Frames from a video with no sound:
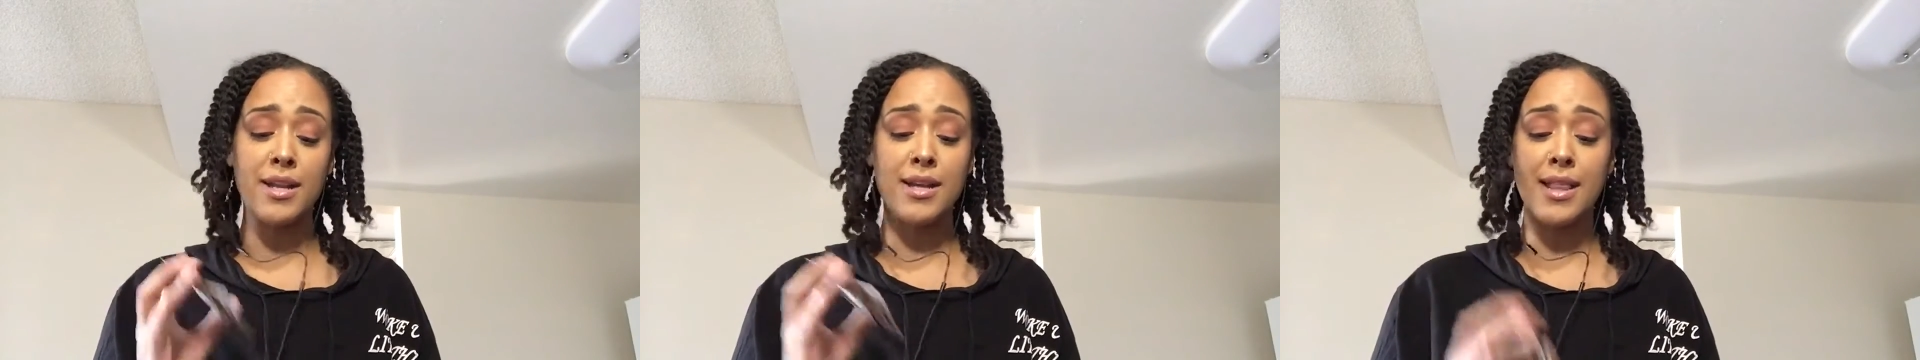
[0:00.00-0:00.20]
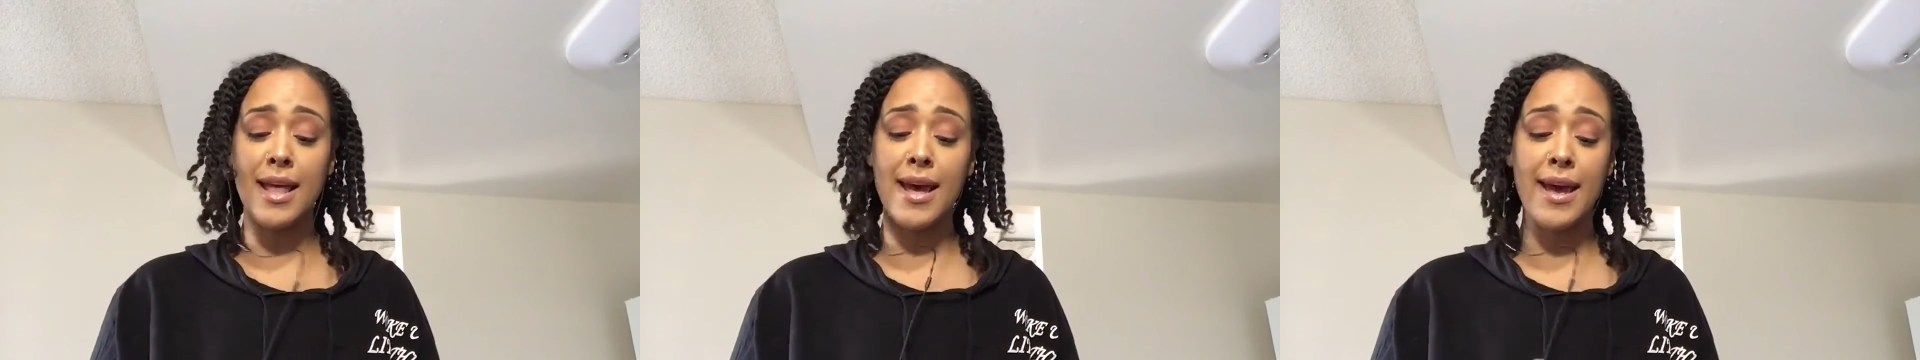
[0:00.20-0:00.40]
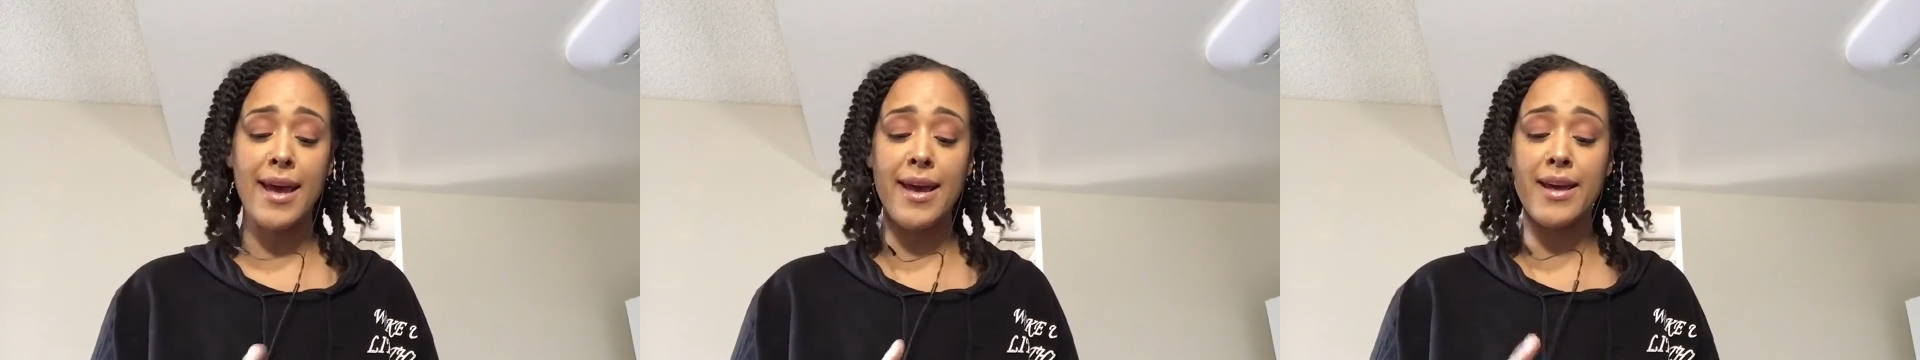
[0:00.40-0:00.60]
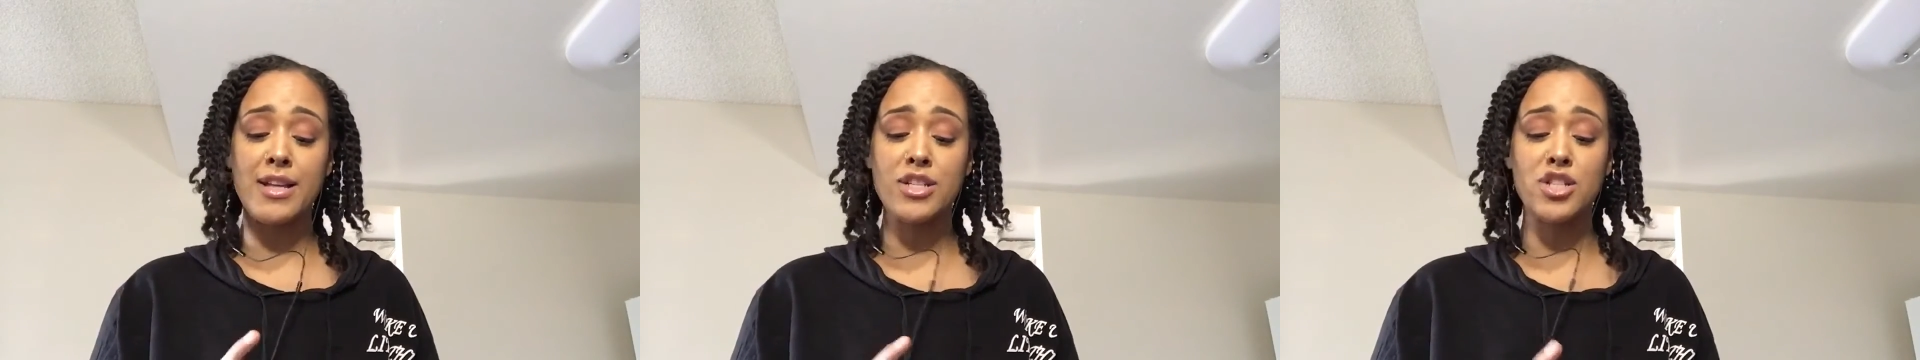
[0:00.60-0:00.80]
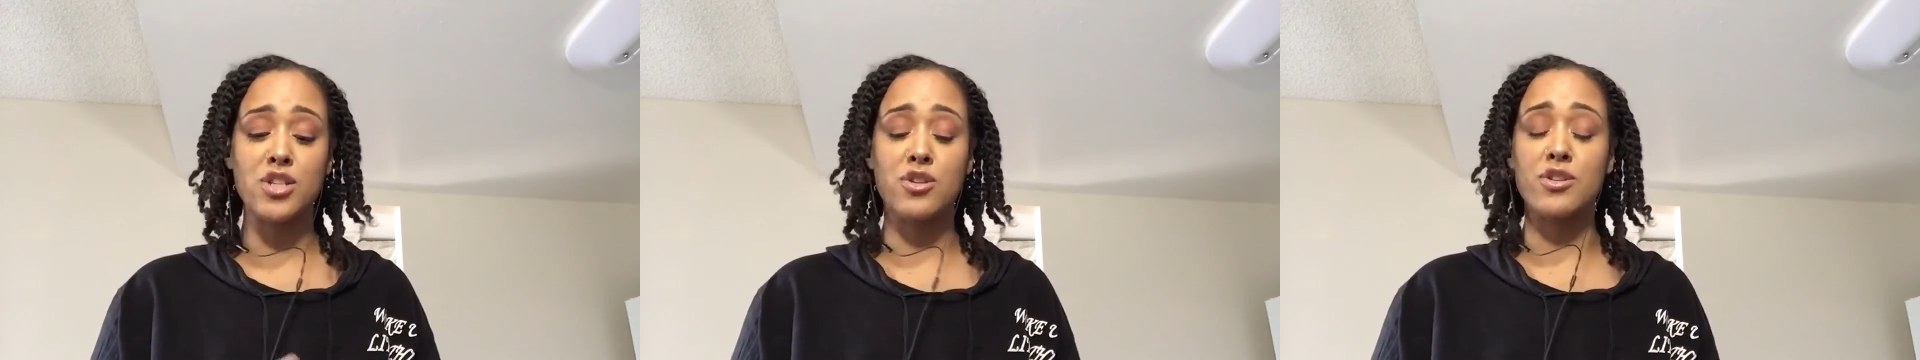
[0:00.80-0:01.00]

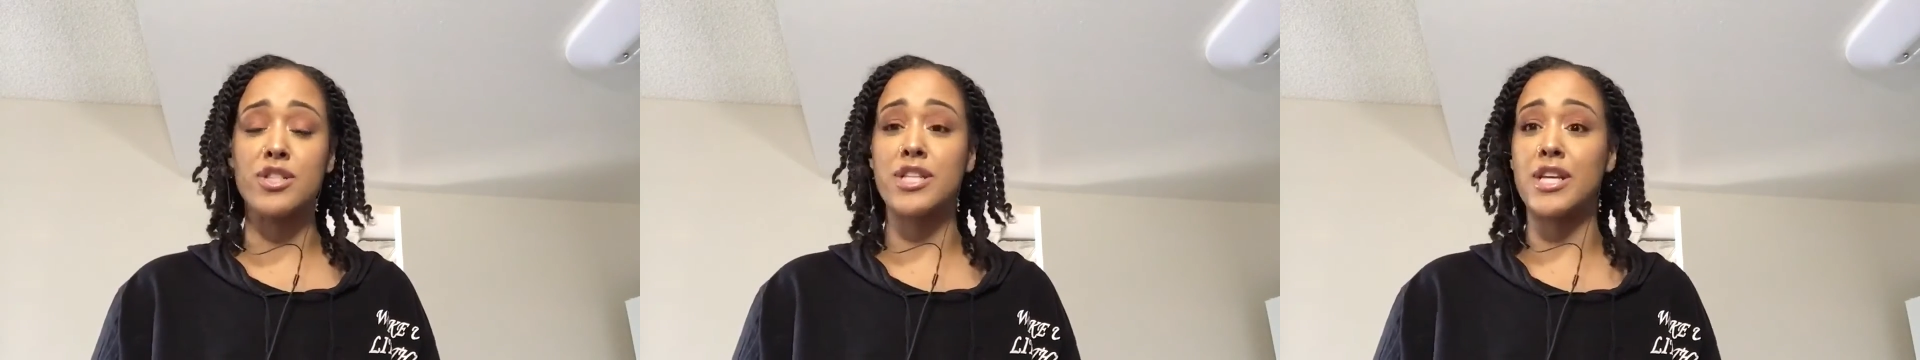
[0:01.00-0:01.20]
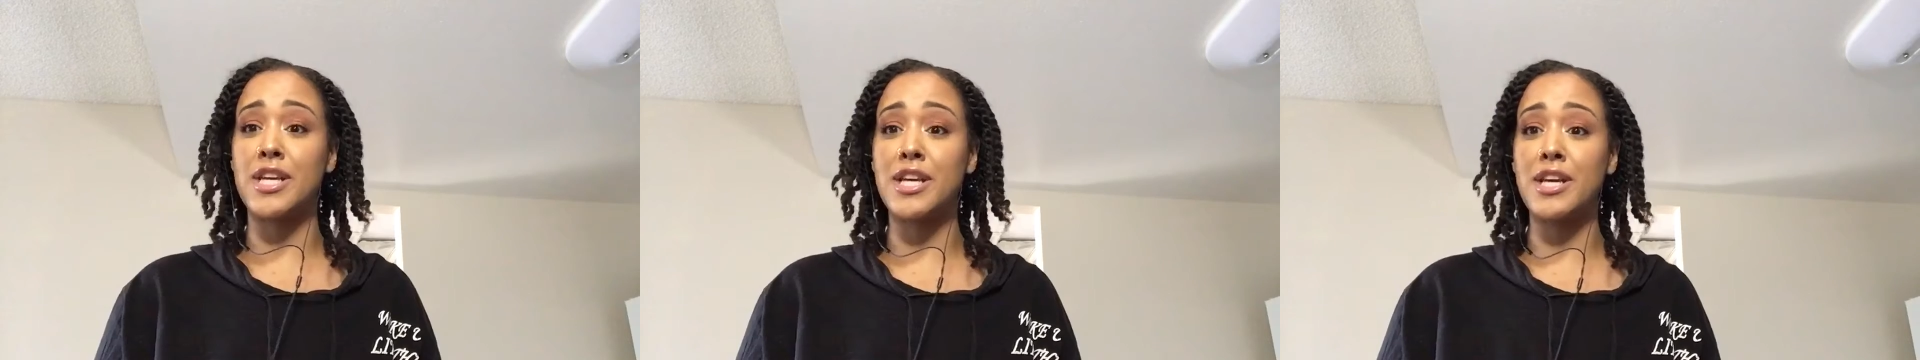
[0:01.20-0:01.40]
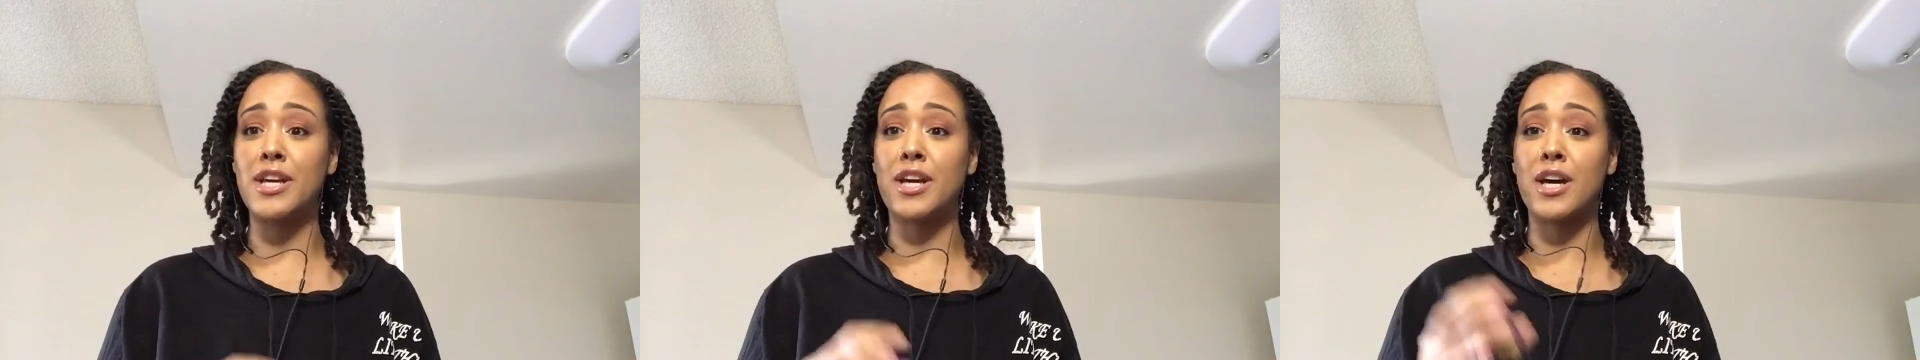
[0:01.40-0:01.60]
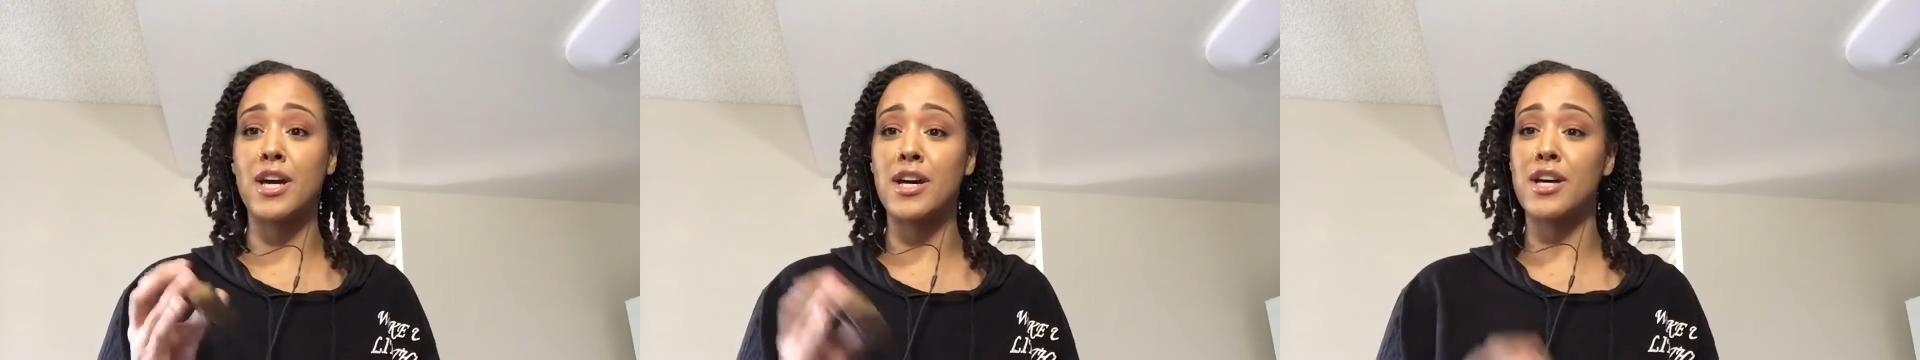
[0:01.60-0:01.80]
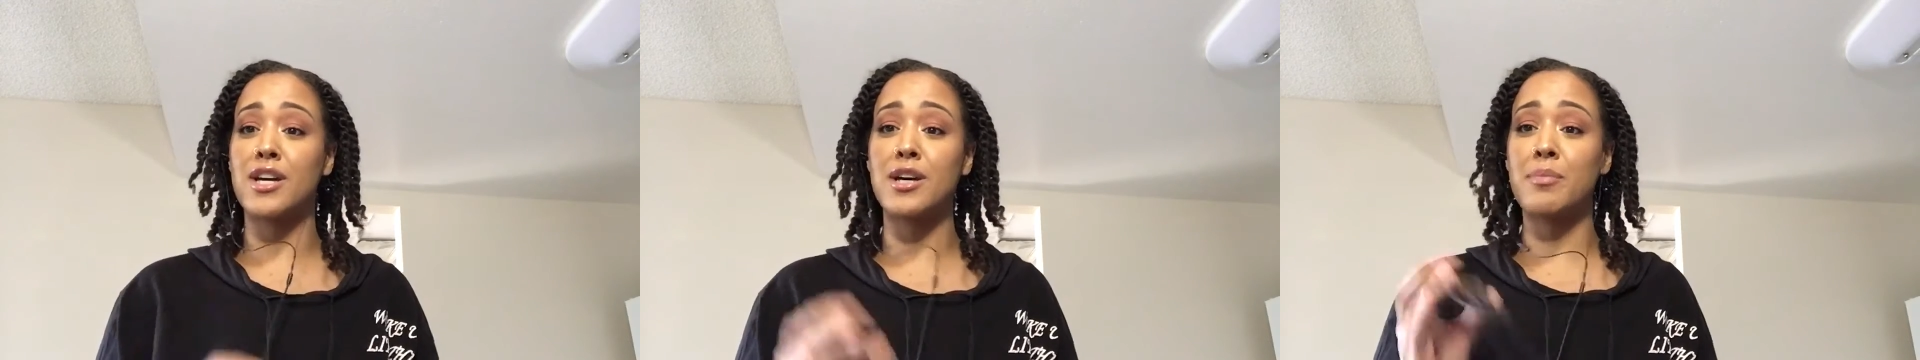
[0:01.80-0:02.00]
glass your tea
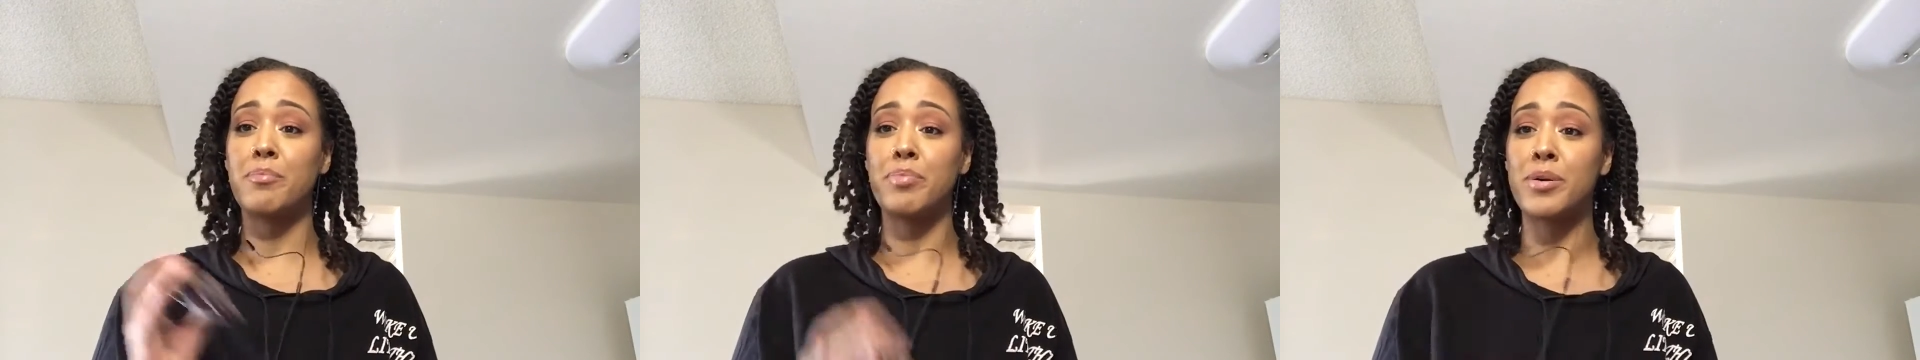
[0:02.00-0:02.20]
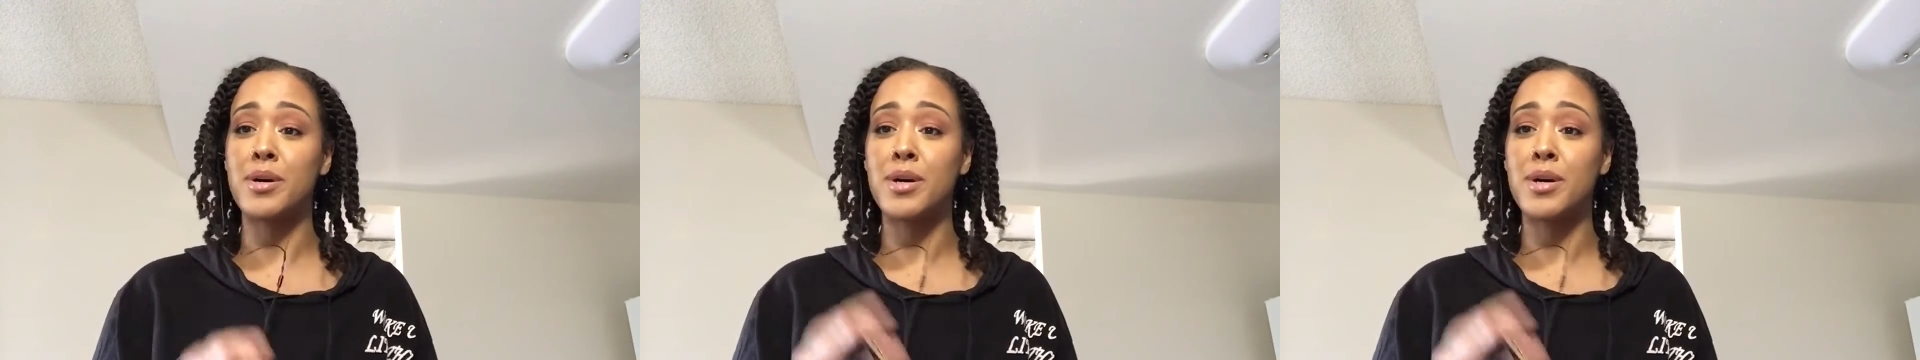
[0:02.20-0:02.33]
cup